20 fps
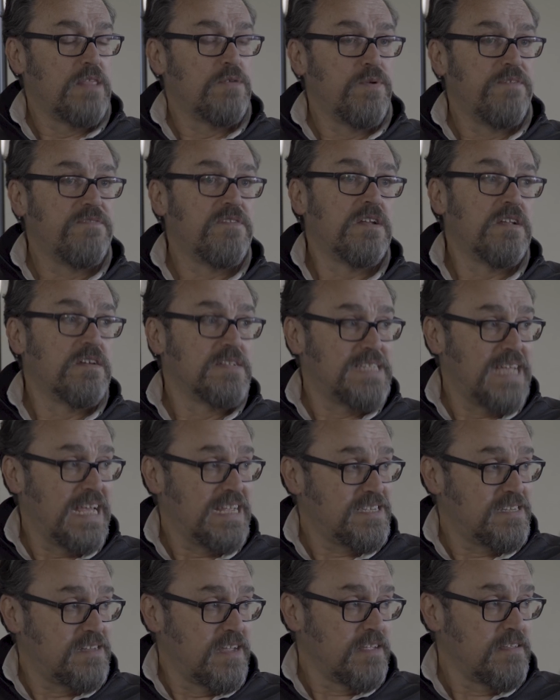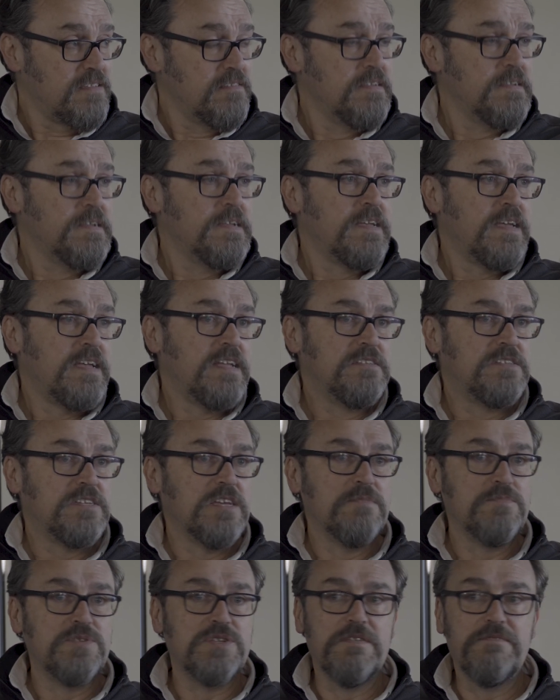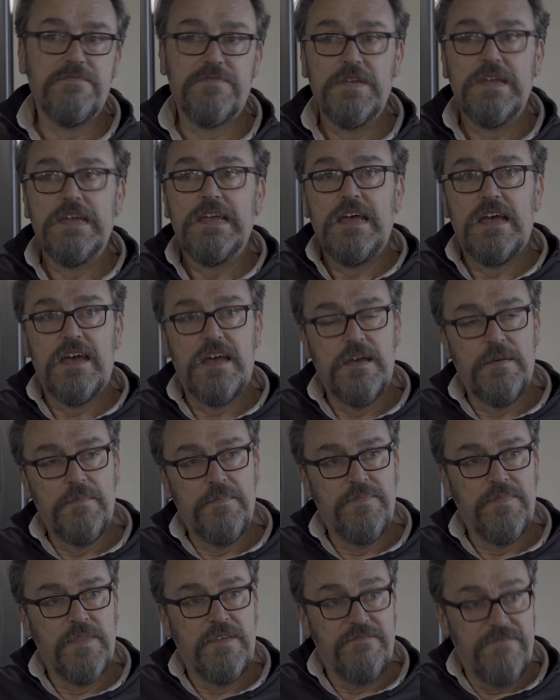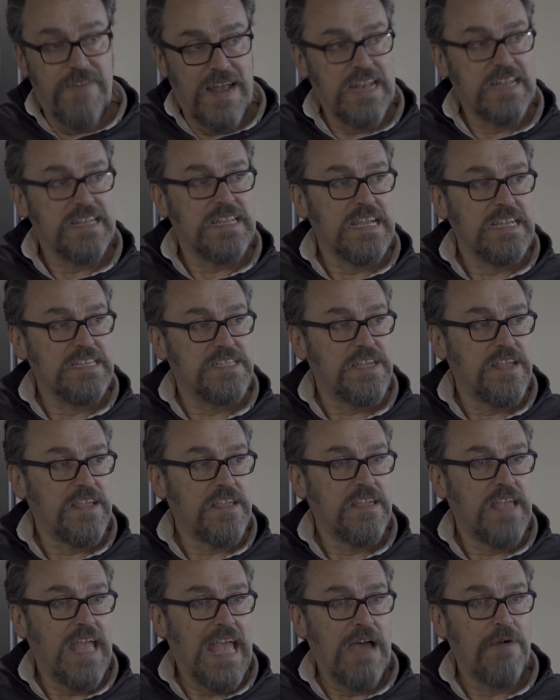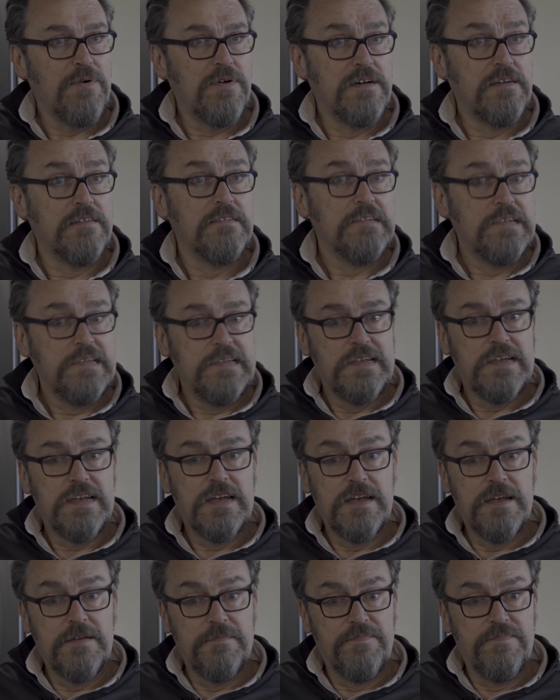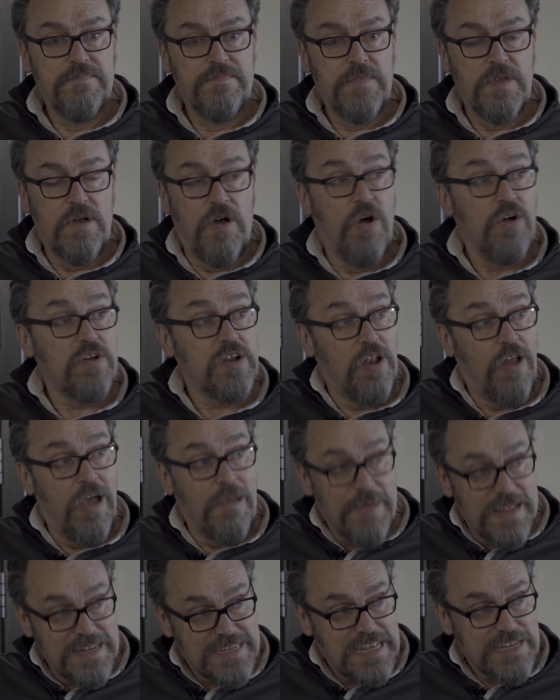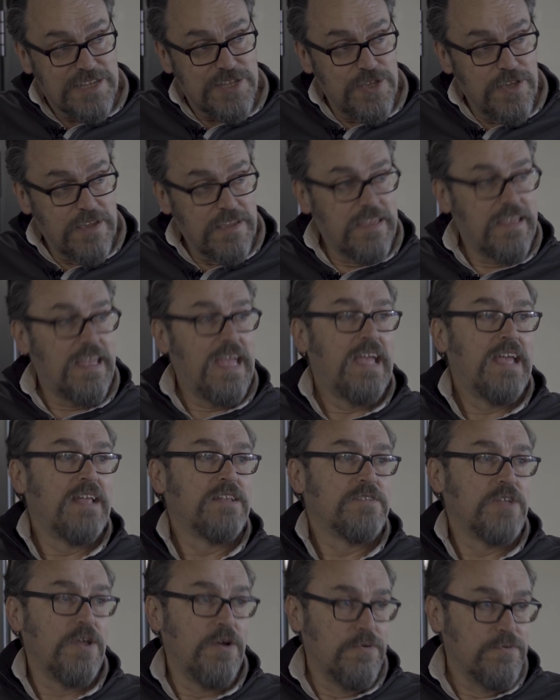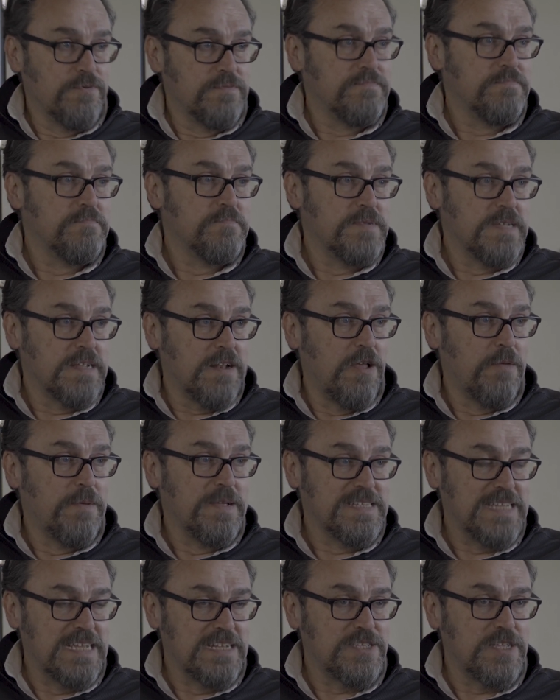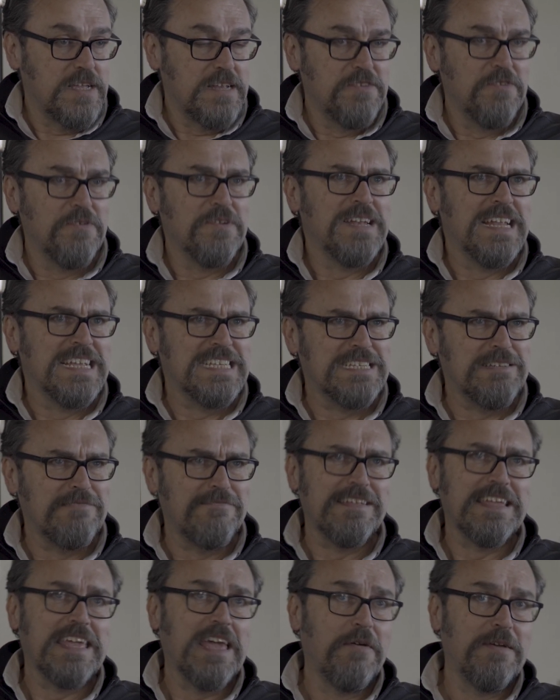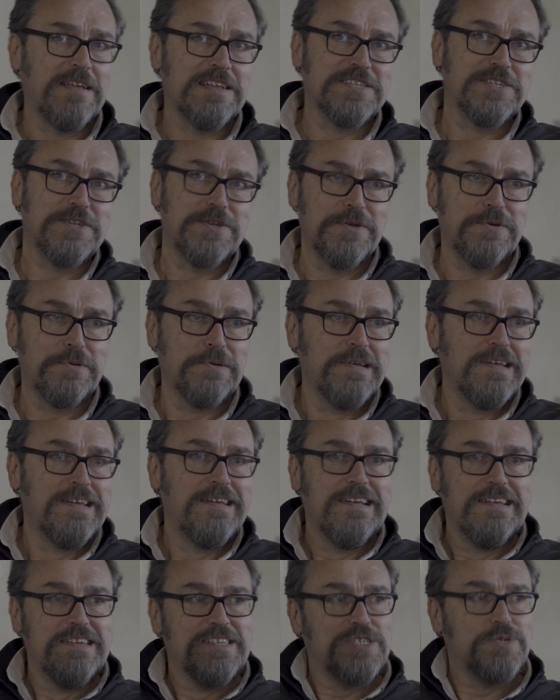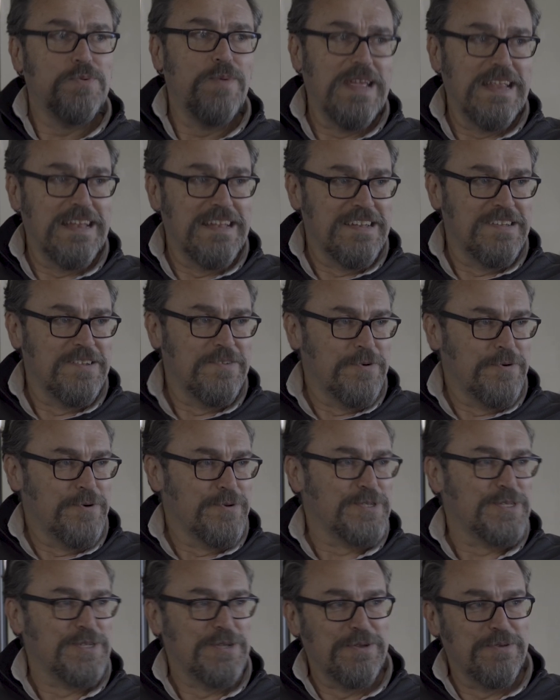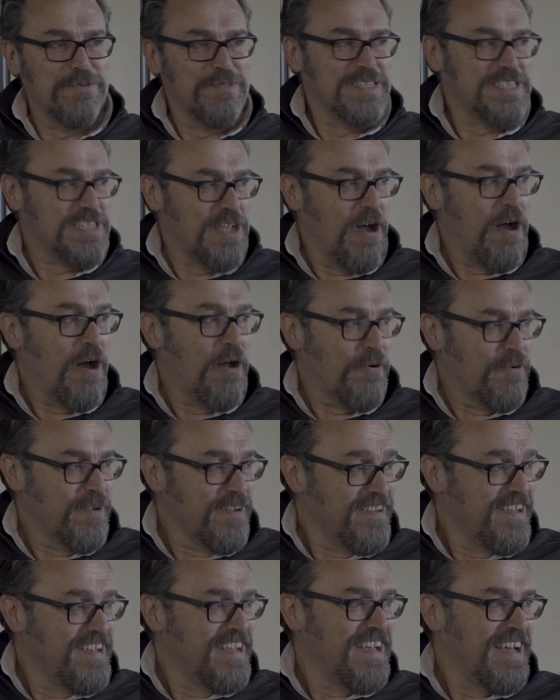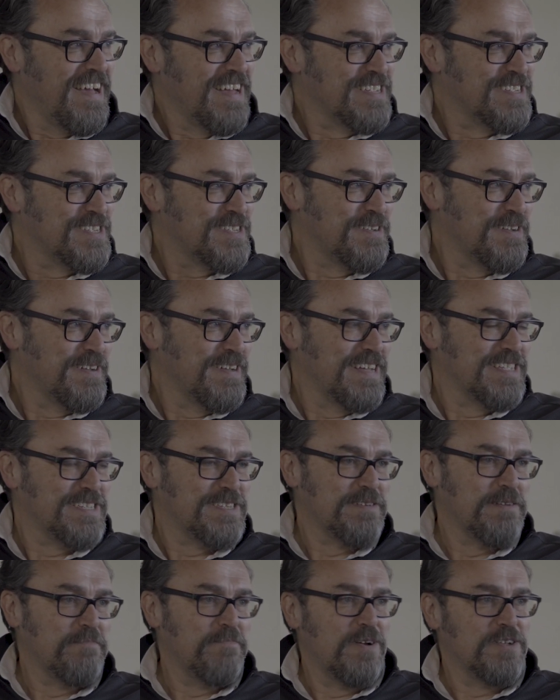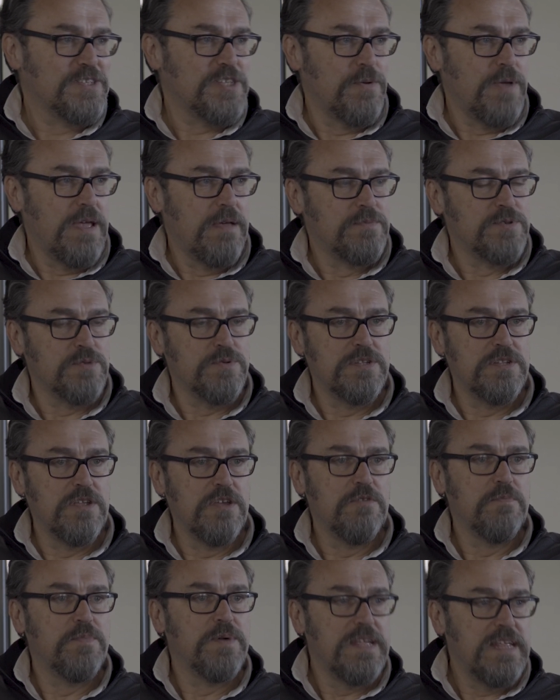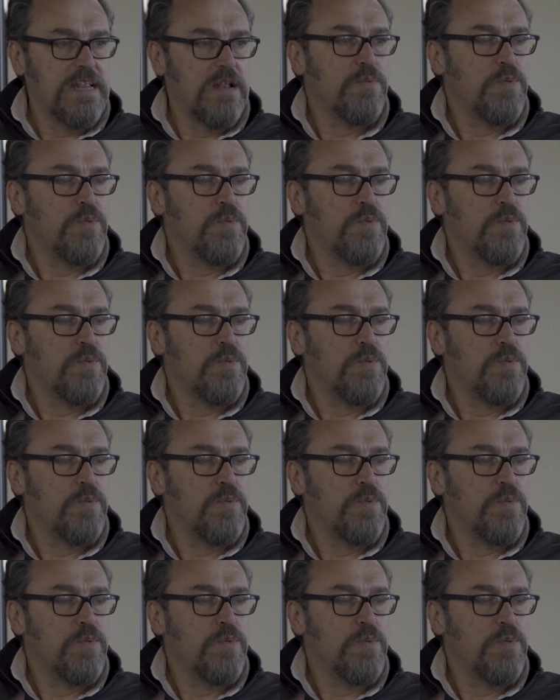that we've done our testing in terms of validating our hot climate testing and cold climate testing, not necessarily going to Sweden or to the Sahara as most OEMs would do, but